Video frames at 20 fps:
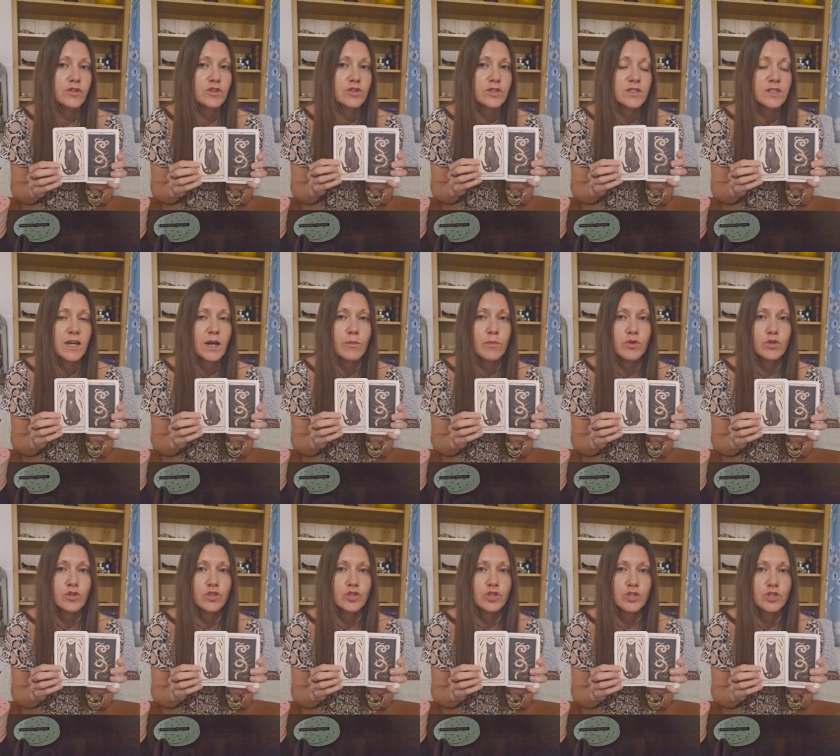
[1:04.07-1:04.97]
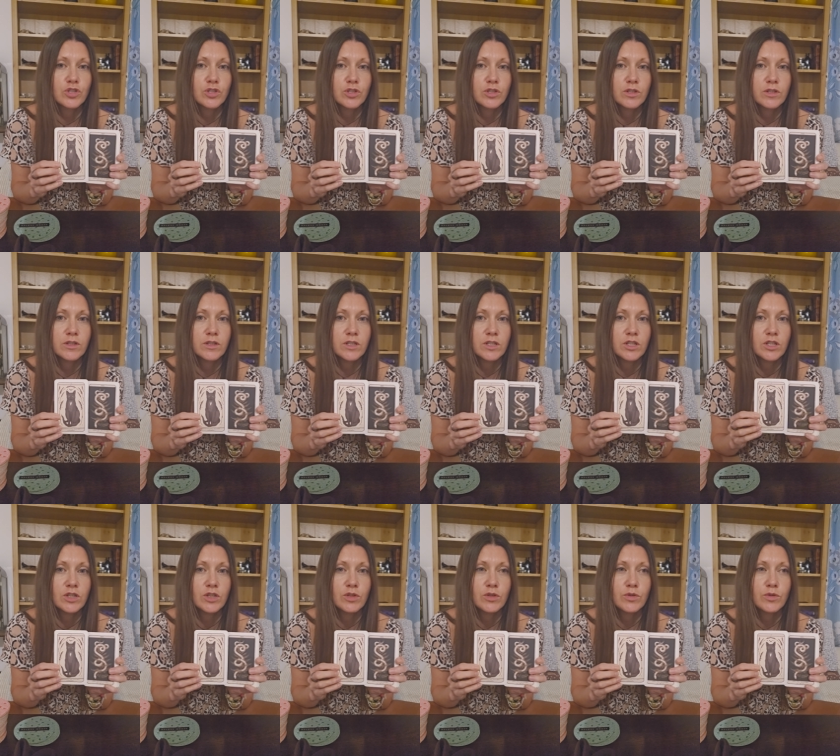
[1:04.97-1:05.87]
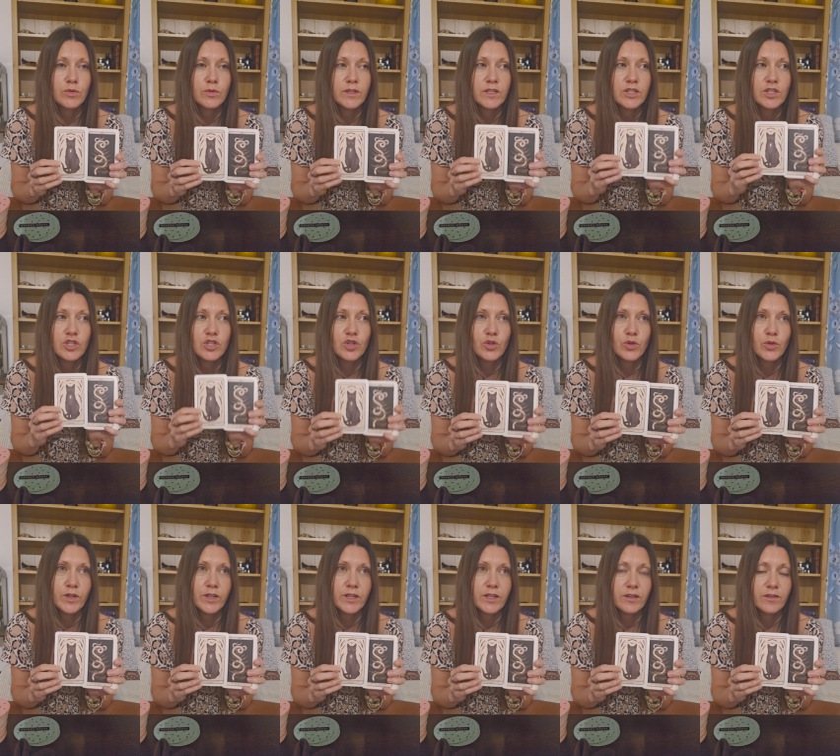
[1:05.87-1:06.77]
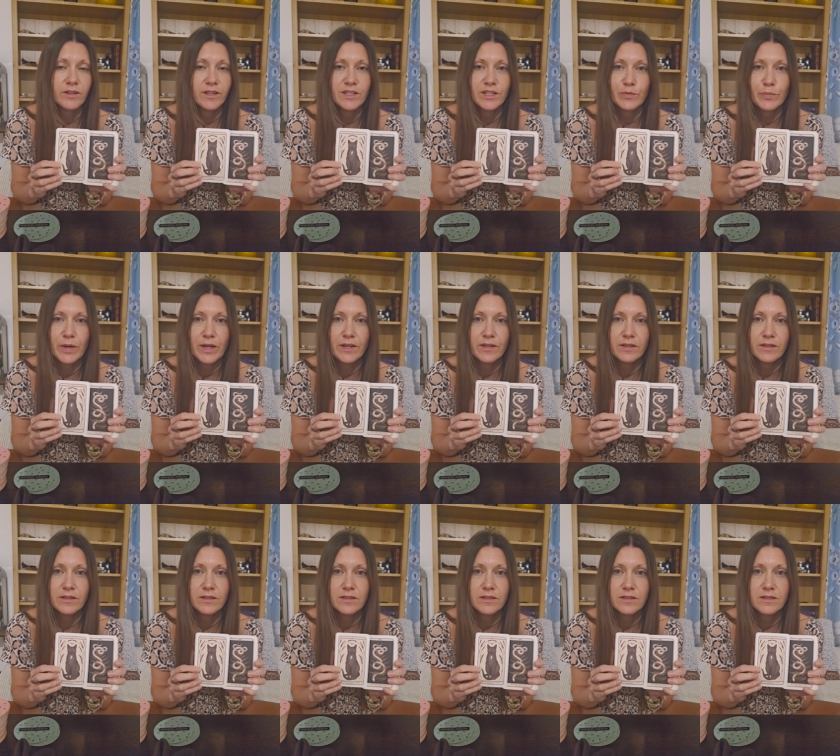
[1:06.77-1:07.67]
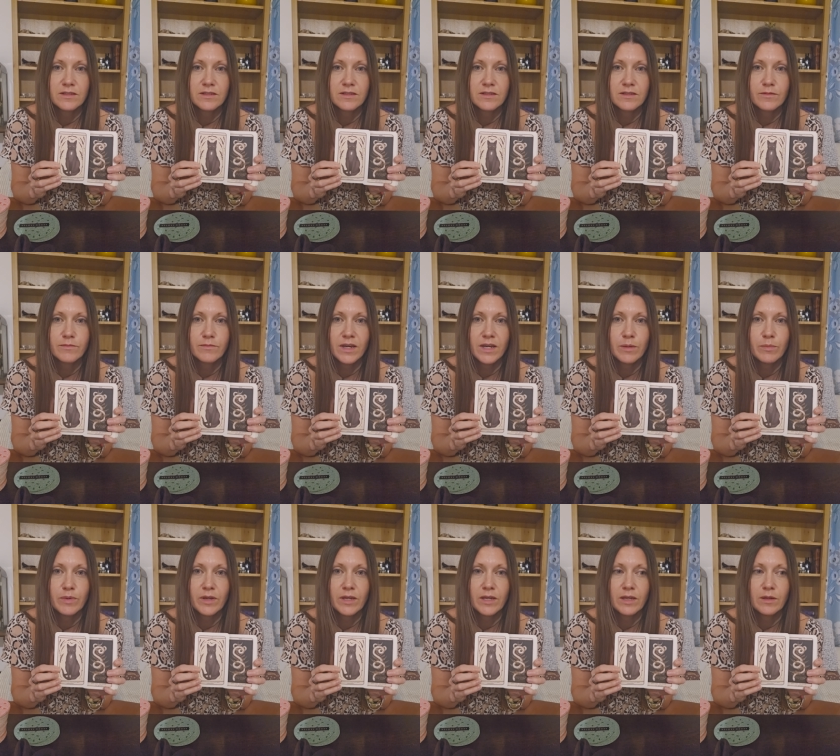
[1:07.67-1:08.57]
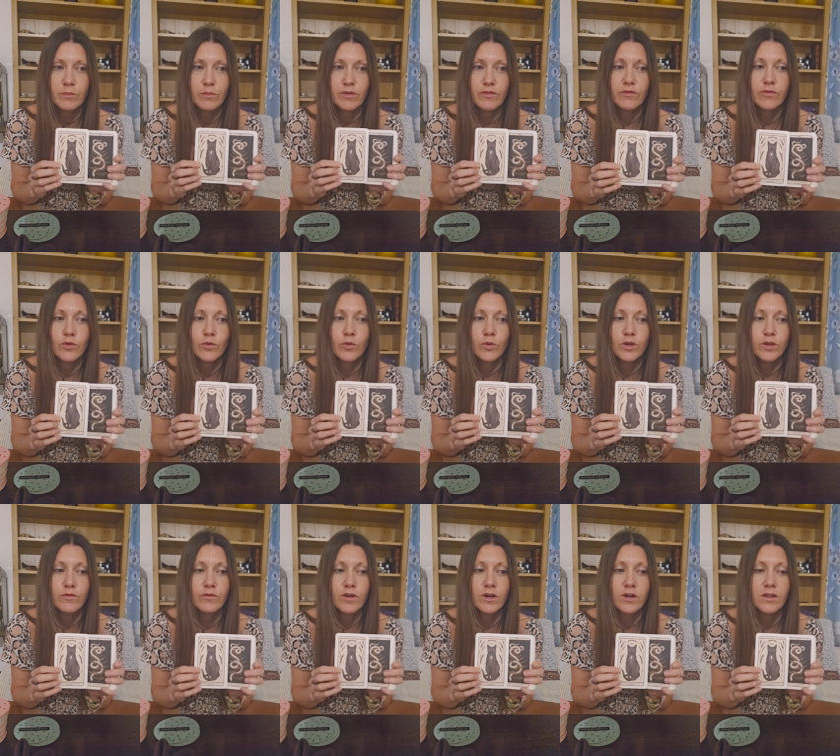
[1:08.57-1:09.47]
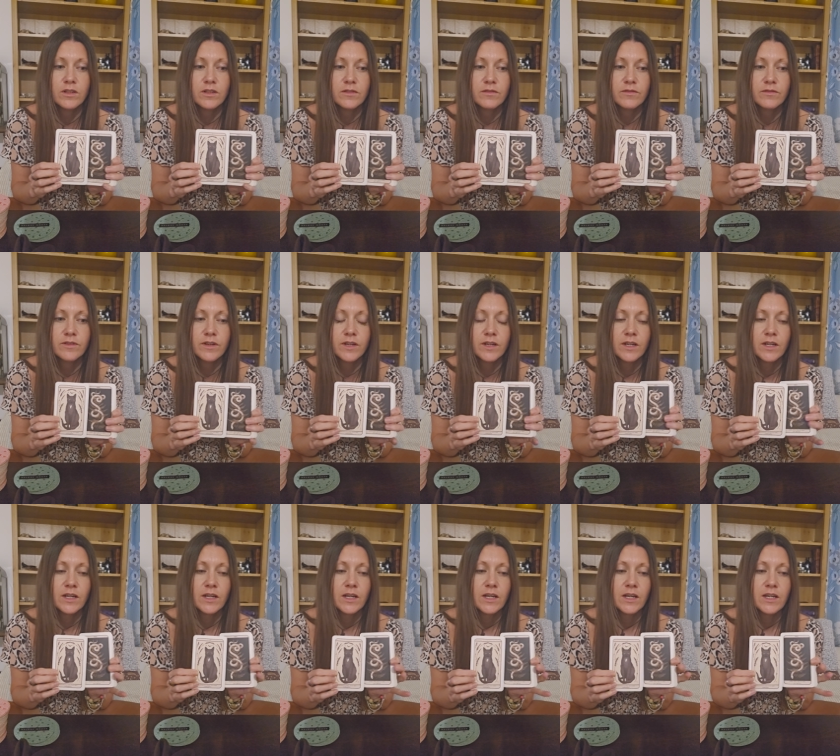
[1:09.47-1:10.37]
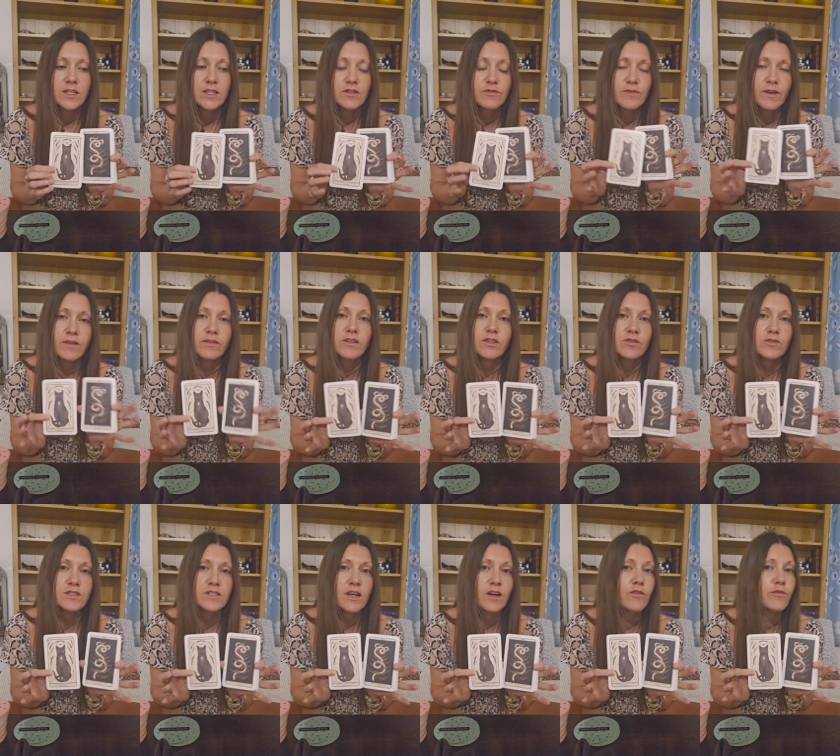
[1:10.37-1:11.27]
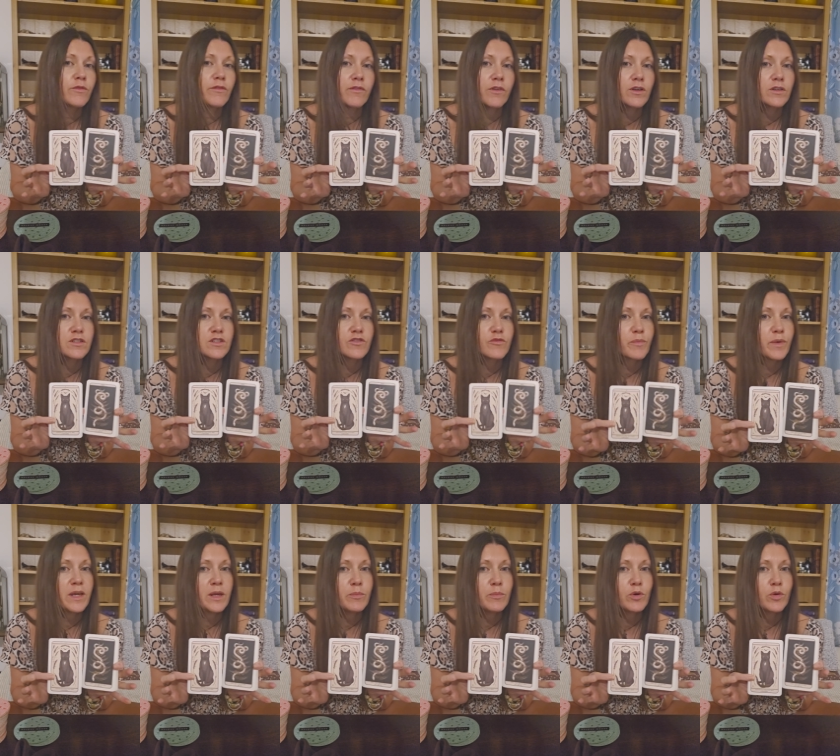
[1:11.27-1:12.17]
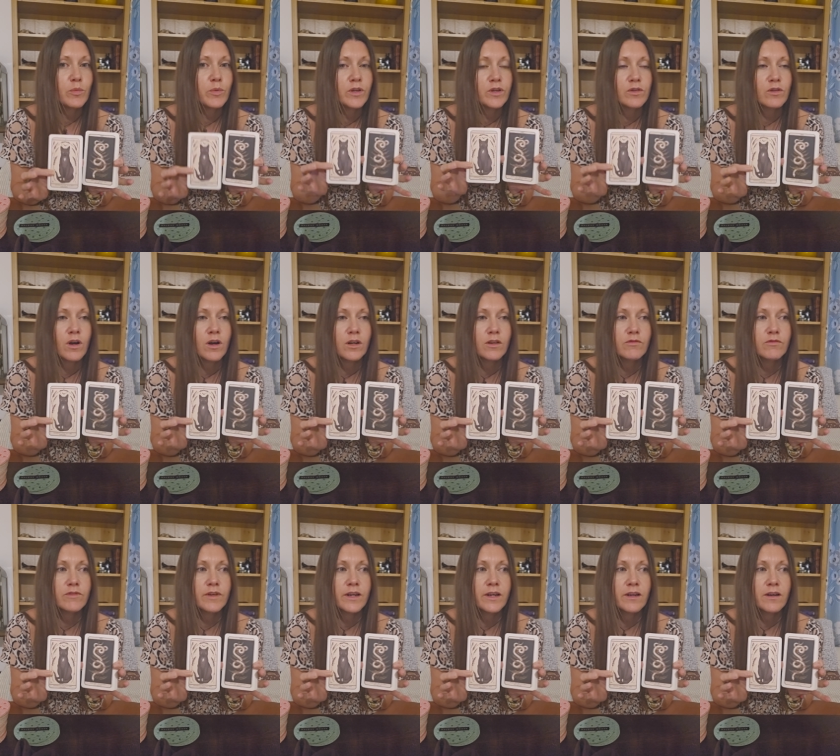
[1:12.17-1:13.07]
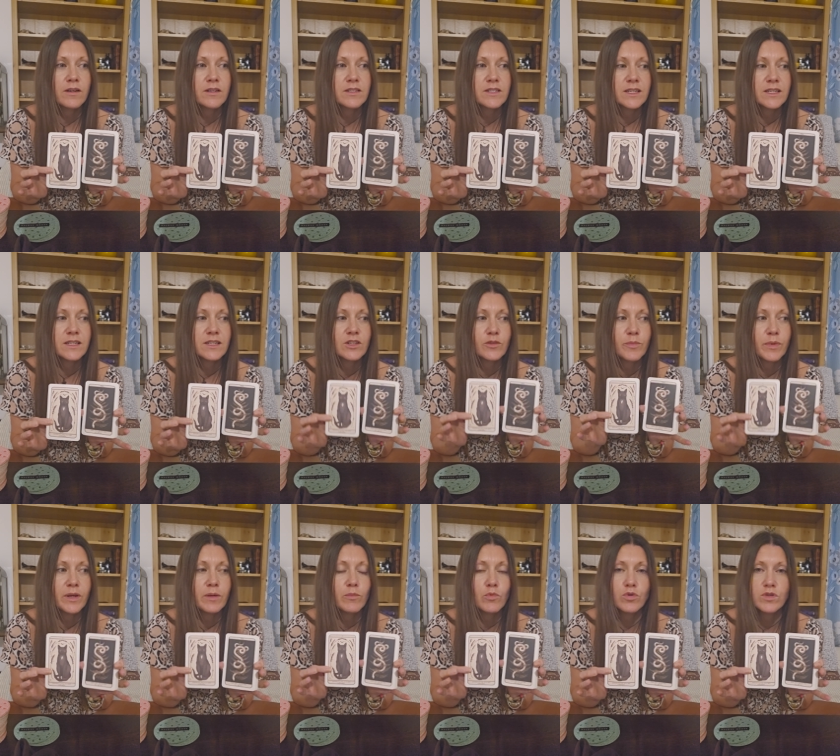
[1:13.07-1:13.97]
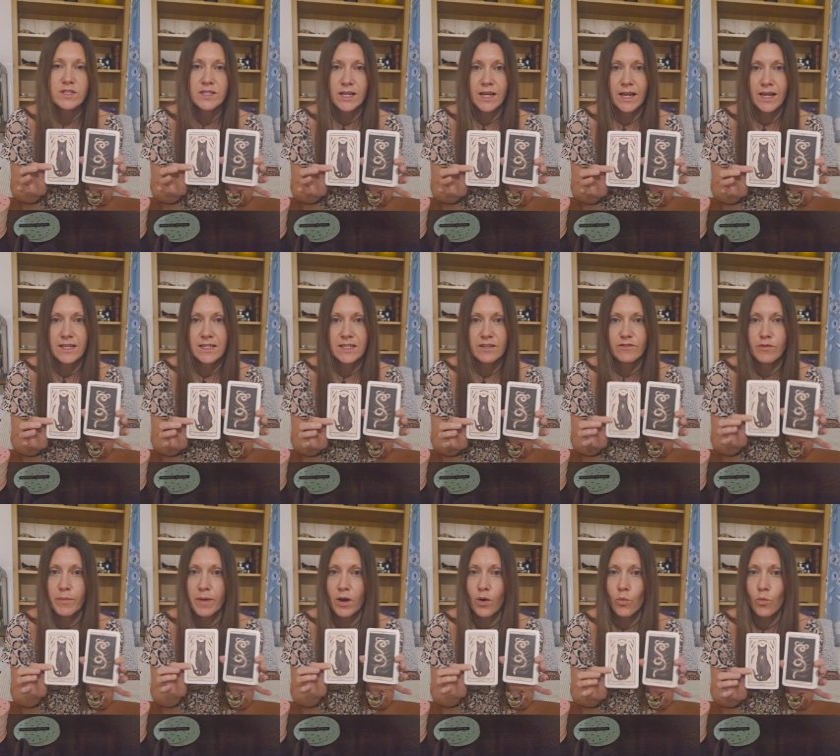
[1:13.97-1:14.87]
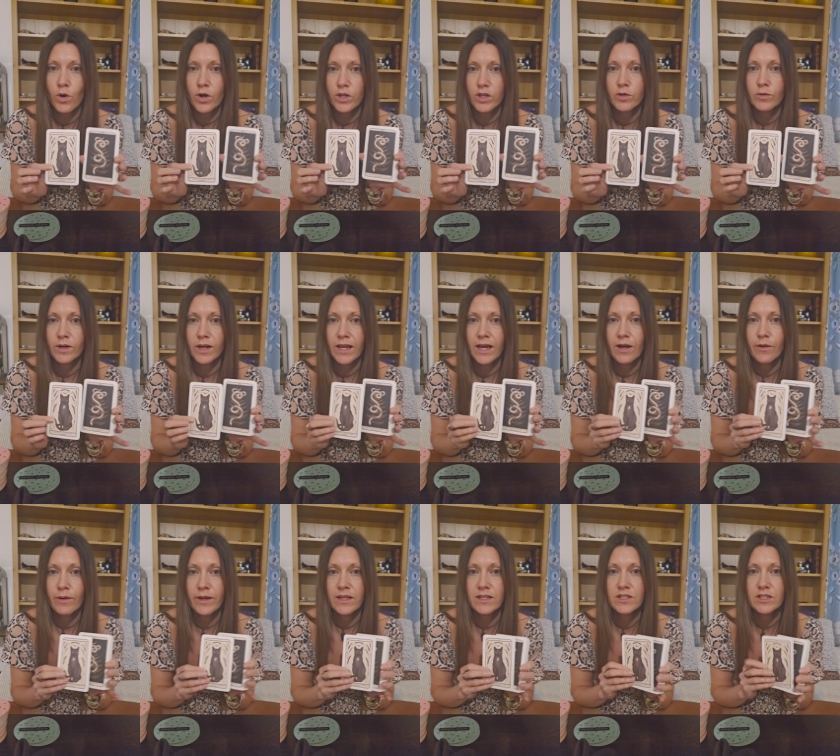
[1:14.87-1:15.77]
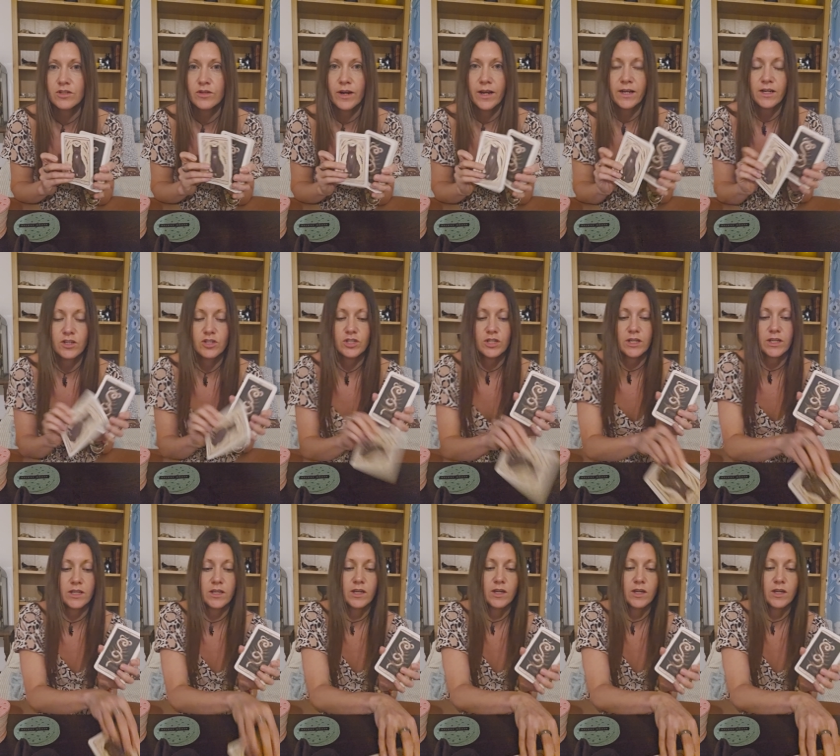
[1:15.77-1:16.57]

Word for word: just how much you enjoy your independence. Maybe before you've kind of surrounded yourself with lots of people, but you're kind of realizing you're being more selective about what you allow into your energy,